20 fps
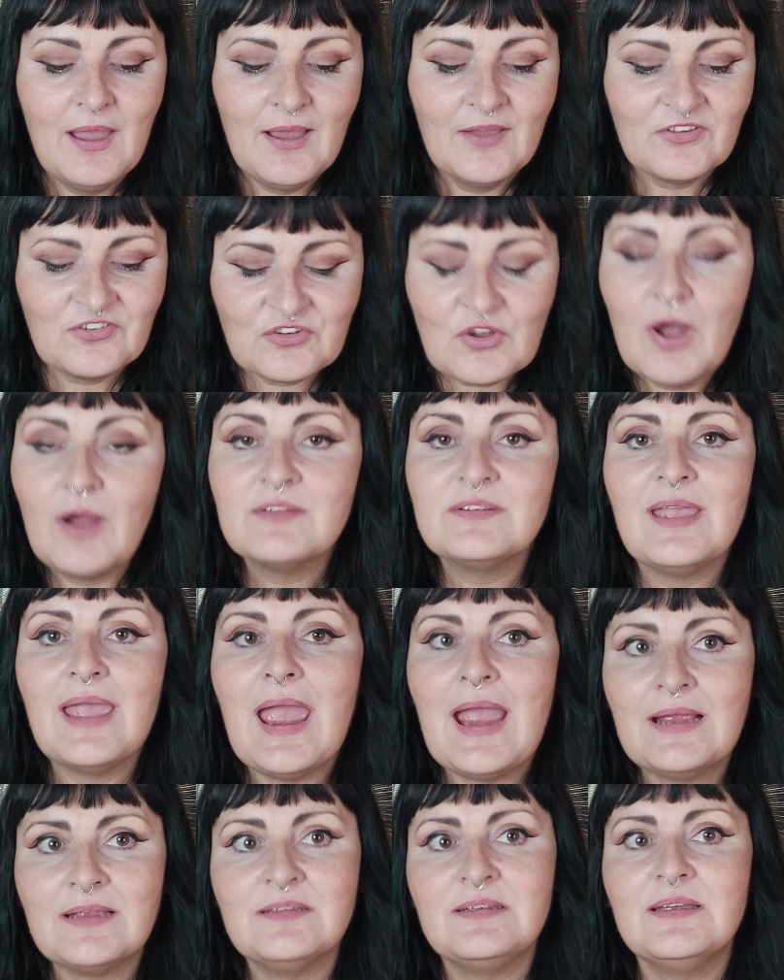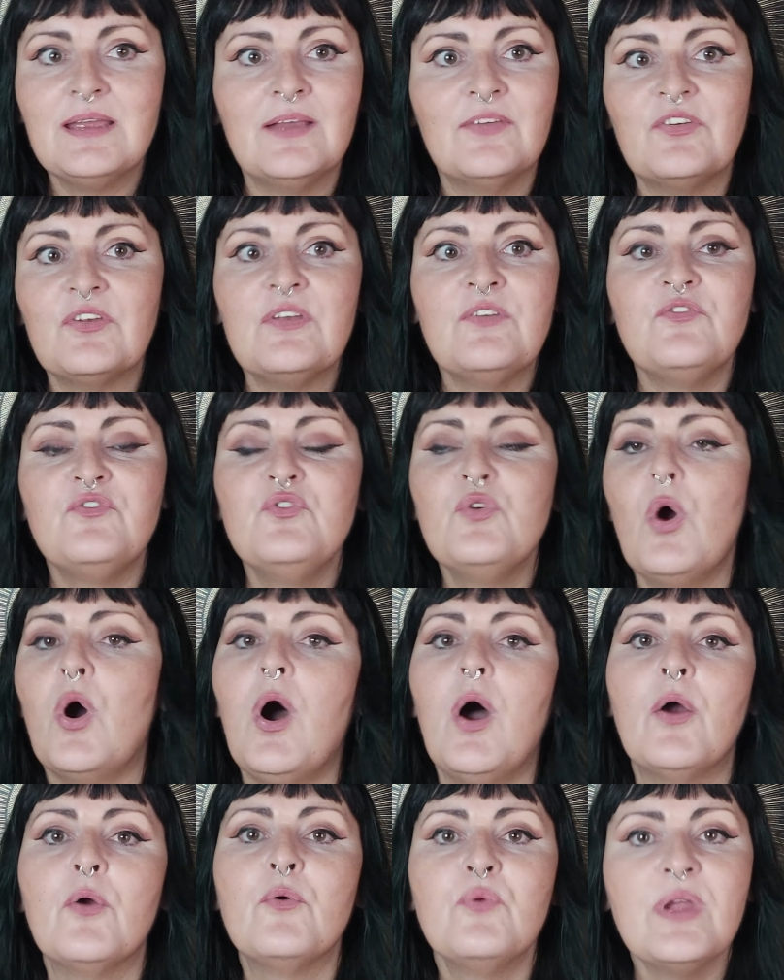Start acting as if you
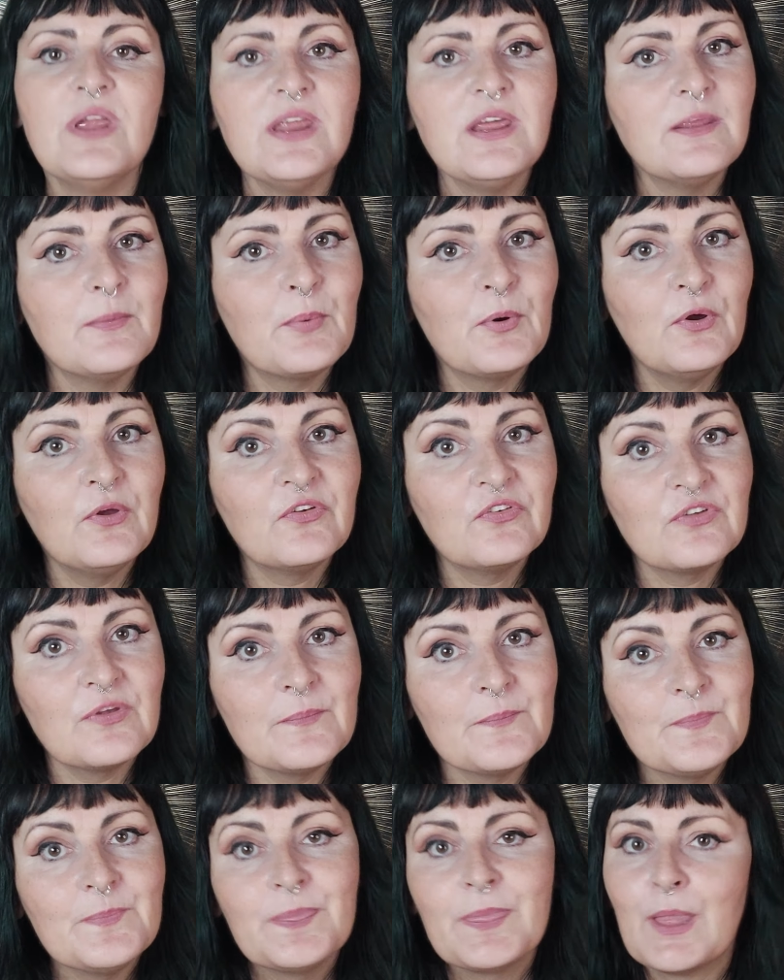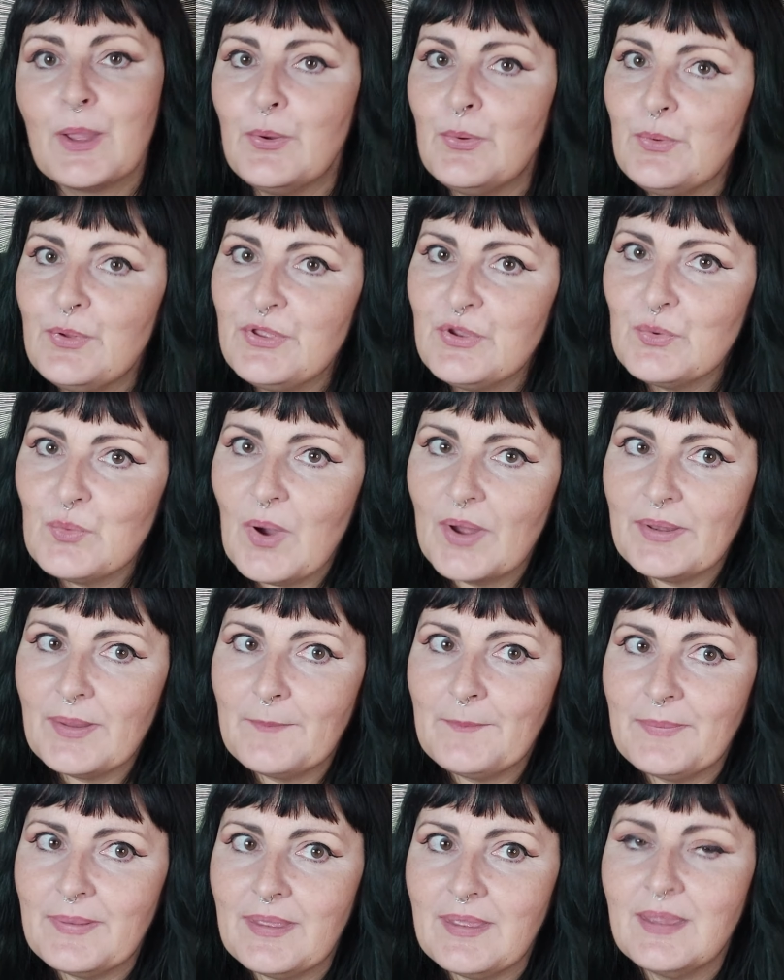are really the person who you want
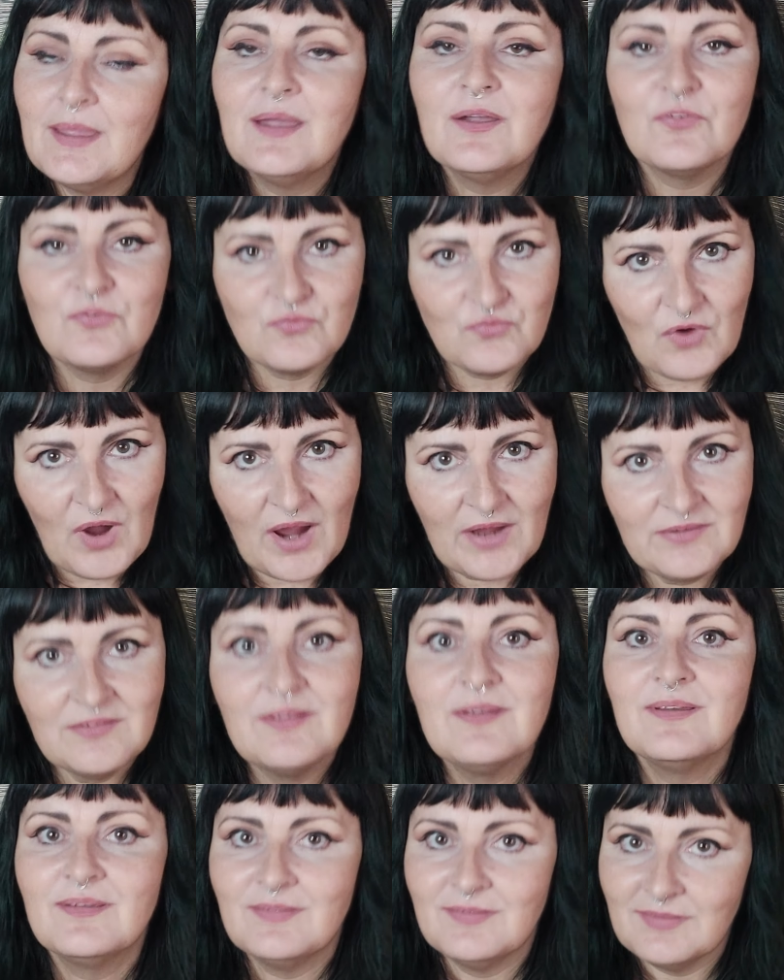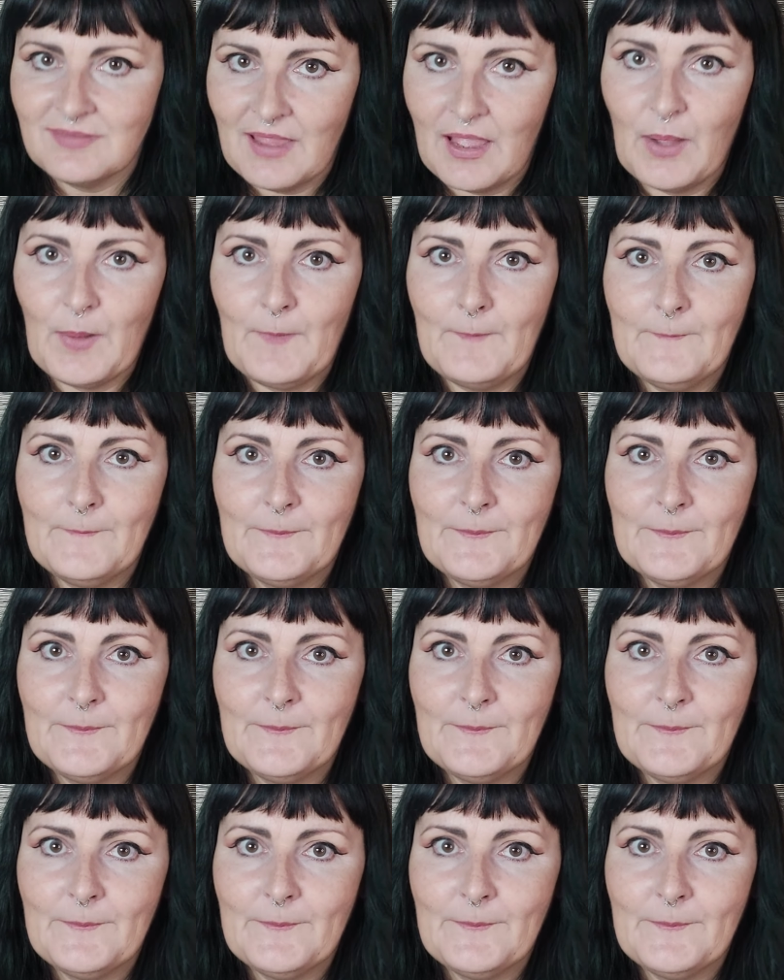to be right now.